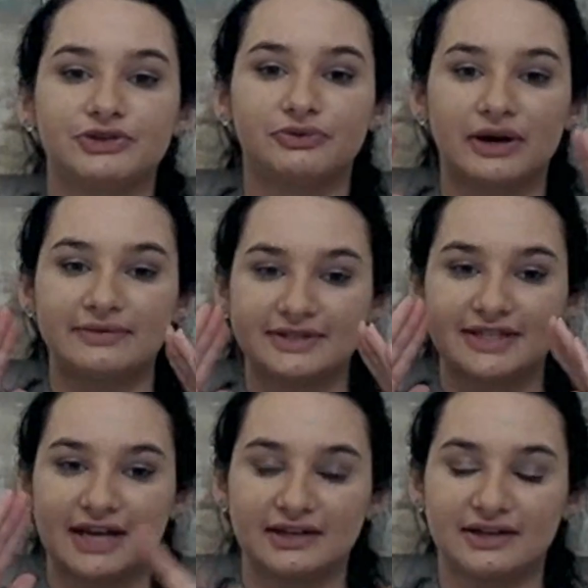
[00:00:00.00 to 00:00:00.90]
so I was
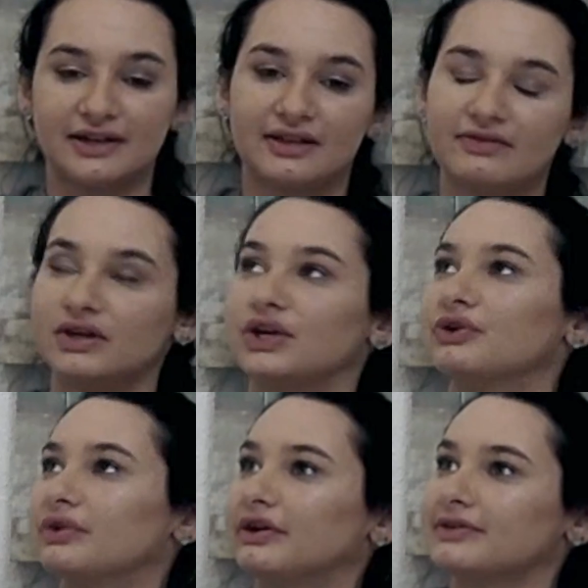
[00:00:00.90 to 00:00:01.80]
editing the video
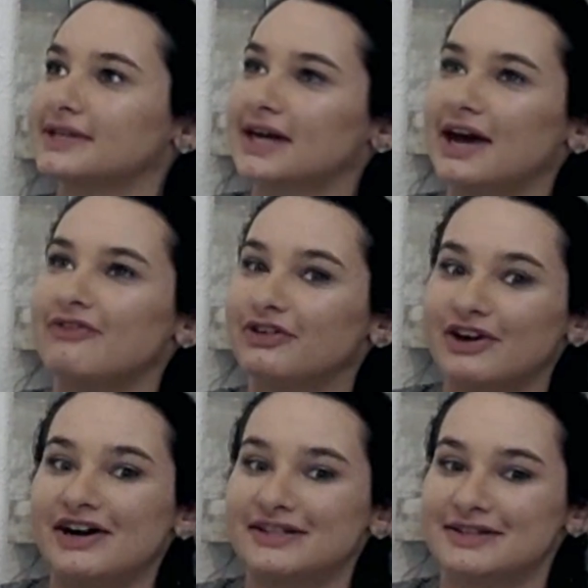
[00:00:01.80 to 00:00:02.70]
and I was like, I
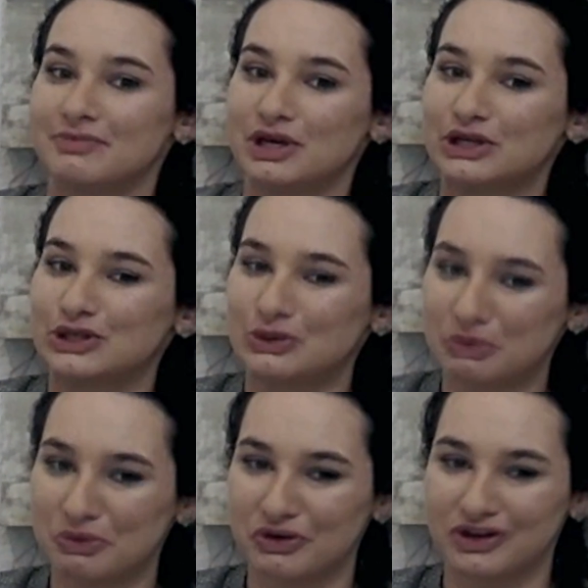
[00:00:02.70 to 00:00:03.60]
forgot something so
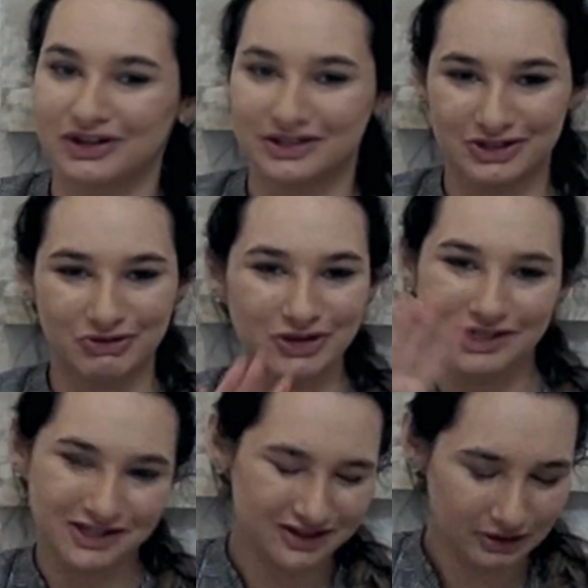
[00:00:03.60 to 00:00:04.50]
important. So this is
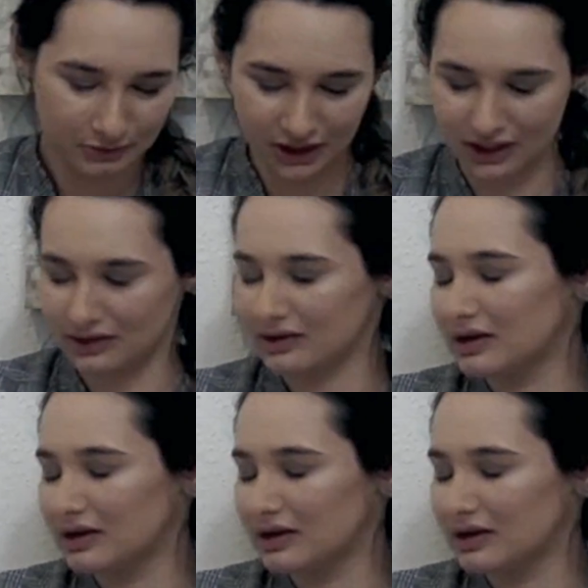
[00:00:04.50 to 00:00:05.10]
gonna be the end.